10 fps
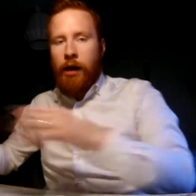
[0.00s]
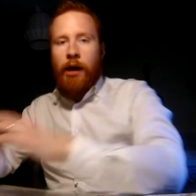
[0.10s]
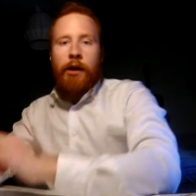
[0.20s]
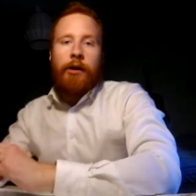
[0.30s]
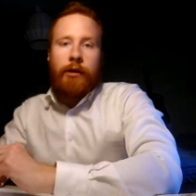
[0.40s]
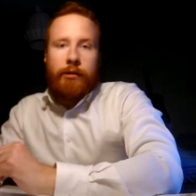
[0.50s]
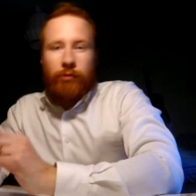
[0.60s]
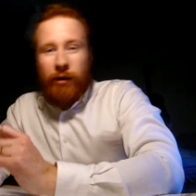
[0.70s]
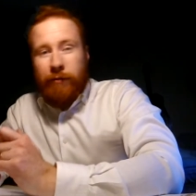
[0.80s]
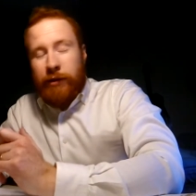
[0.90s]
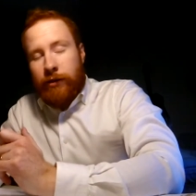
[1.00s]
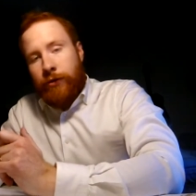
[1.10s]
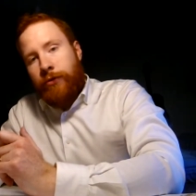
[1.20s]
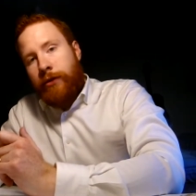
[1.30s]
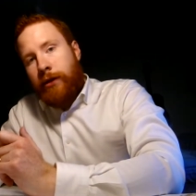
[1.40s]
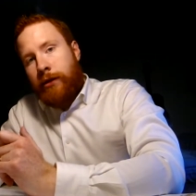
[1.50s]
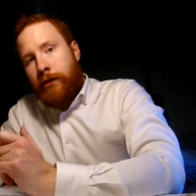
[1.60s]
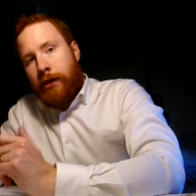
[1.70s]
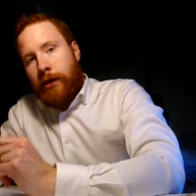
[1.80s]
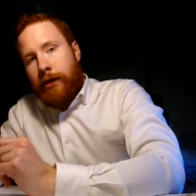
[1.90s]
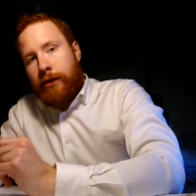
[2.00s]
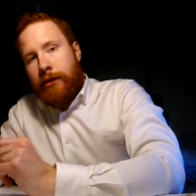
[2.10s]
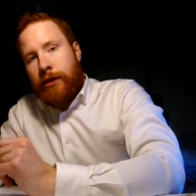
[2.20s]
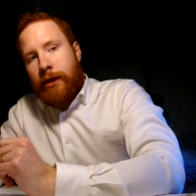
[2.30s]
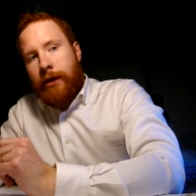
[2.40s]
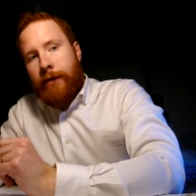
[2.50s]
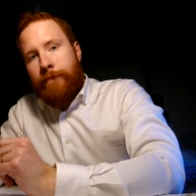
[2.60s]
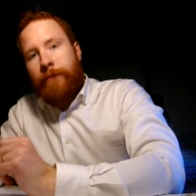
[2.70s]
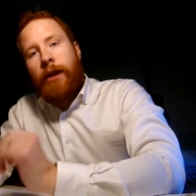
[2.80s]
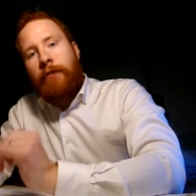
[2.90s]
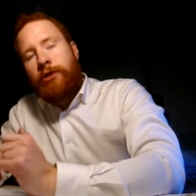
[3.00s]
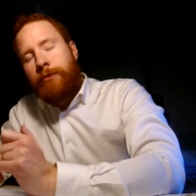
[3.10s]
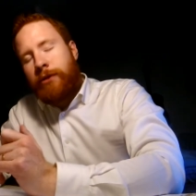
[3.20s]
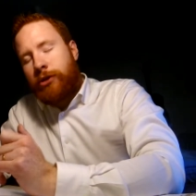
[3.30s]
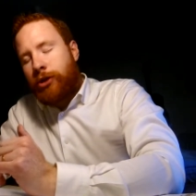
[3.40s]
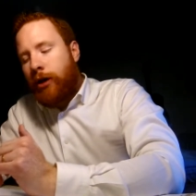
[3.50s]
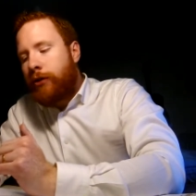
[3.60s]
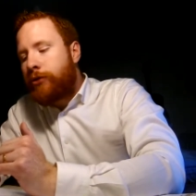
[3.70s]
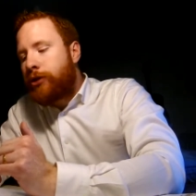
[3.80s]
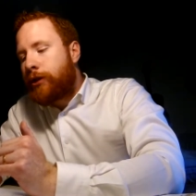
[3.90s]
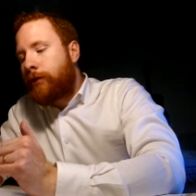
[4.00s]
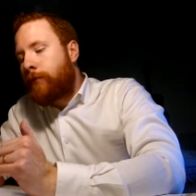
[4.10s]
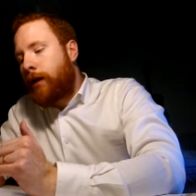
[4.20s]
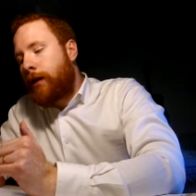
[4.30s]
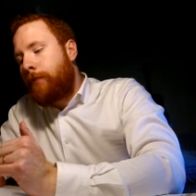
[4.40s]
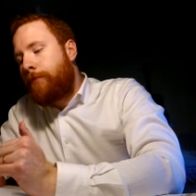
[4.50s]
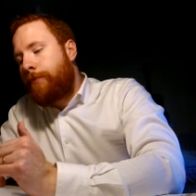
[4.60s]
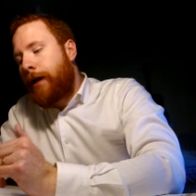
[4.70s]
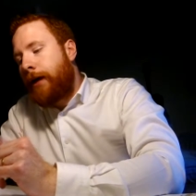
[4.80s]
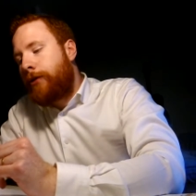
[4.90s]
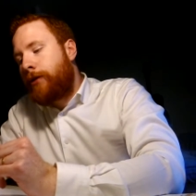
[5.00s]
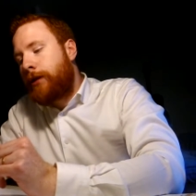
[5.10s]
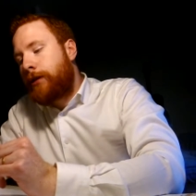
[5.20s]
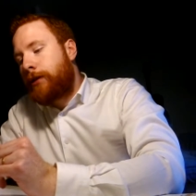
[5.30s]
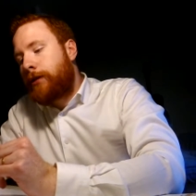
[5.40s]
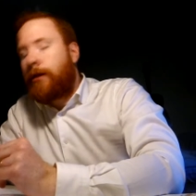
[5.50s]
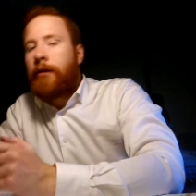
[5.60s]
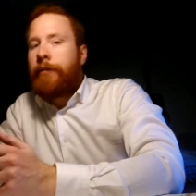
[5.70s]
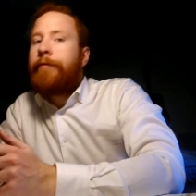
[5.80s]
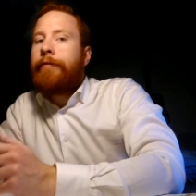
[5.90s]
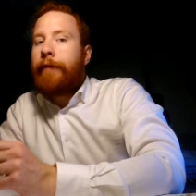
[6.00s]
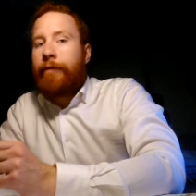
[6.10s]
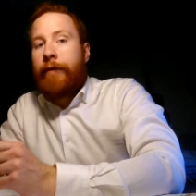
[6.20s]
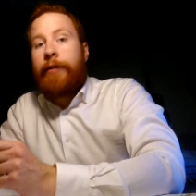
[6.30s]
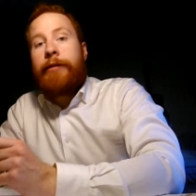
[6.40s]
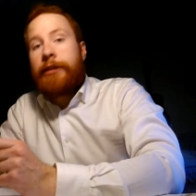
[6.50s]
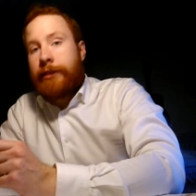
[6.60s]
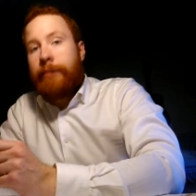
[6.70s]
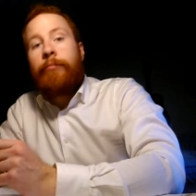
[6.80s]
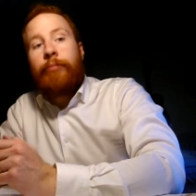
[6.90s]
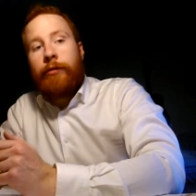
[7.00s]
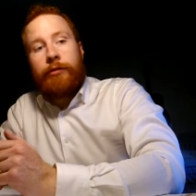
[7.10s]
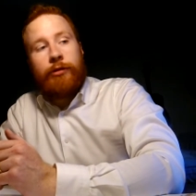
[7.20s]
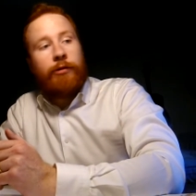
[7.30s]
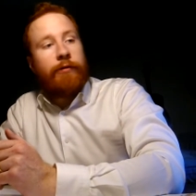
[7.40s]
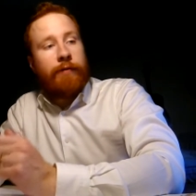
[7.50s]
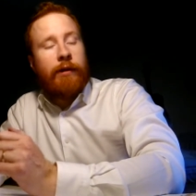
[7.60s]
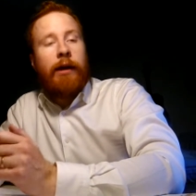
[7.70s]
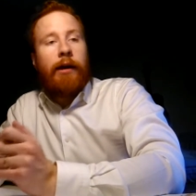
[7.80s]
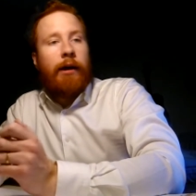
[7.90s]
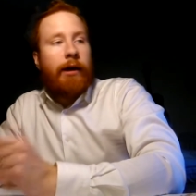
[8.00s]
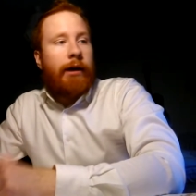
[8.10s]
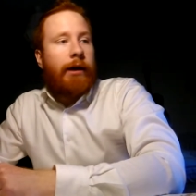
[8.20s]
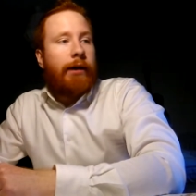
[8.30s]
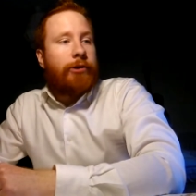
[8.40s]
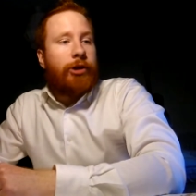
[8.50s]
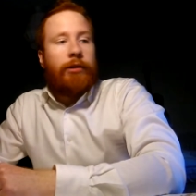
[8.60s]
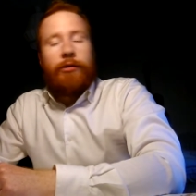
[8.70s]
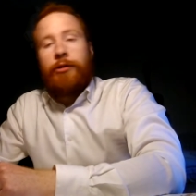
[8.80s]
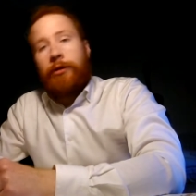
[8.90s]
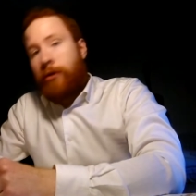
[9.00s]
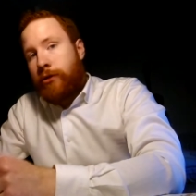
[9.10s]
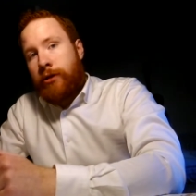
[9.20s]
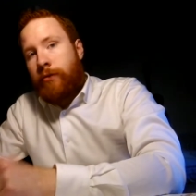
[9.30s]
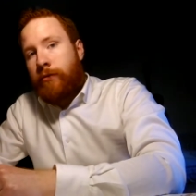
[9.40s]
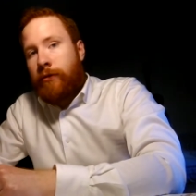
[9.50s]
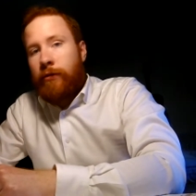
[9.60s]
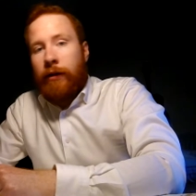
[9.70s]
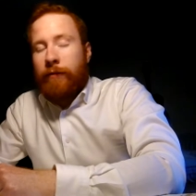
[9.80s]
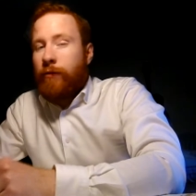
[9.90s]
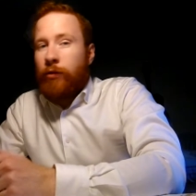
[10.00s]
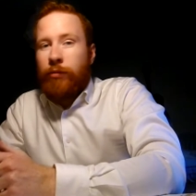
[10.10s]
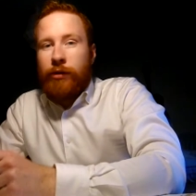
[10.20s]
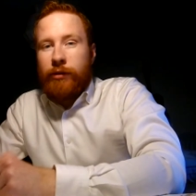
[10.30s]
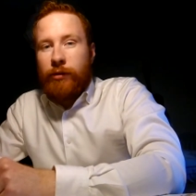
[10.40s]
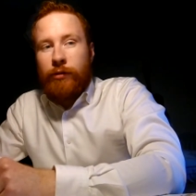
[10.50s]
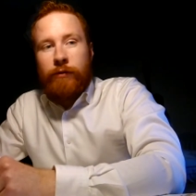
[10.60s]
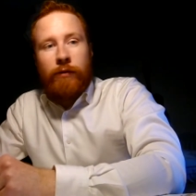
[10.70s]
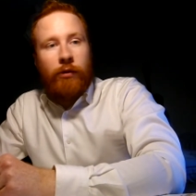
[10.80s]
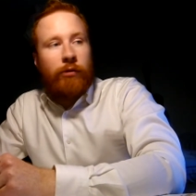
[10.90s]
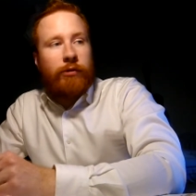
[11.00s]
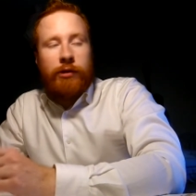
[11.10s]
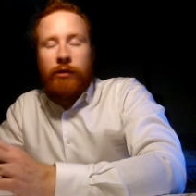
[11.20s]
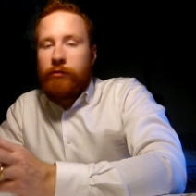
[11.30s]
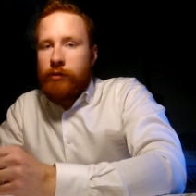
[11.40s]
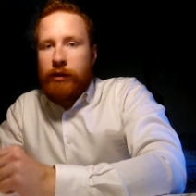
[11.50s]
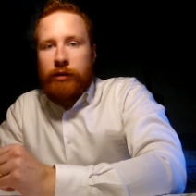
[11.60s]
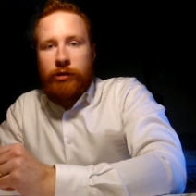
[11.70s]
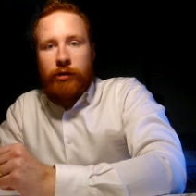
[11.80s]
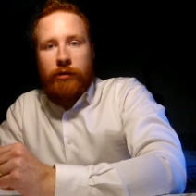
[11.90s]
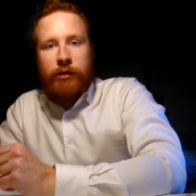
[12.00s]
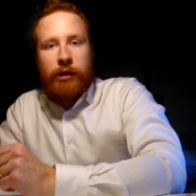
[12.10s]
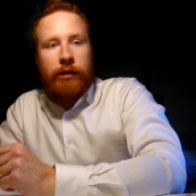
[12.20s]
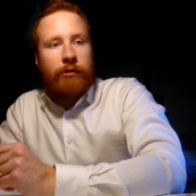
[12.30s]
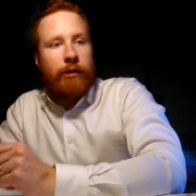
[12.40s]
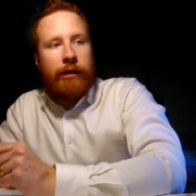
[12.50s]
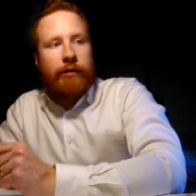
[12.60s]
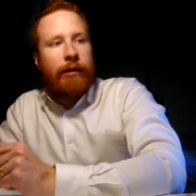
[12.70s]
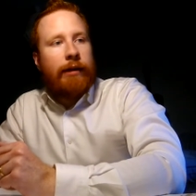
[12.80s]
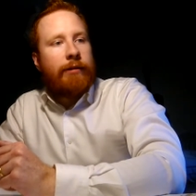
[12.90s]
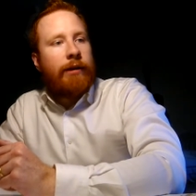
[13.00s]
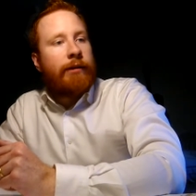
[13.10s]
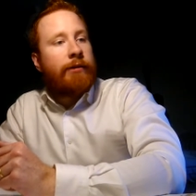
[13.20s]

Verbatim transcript: because what I've been doing is um, I've just been charging my batteries of very simple sort of uh, charger. It goes up to like 4.2 volts, no discharging or anything like that.